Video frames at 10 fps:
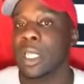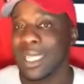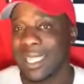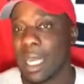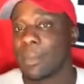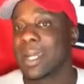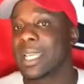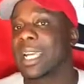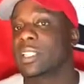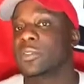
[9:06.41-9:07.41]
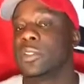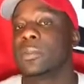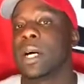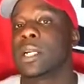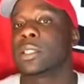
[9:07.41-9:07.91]
And all my college
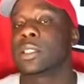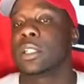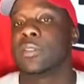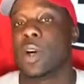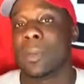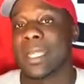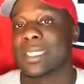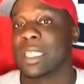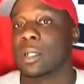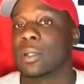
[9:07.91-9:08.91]
football stuff on my channel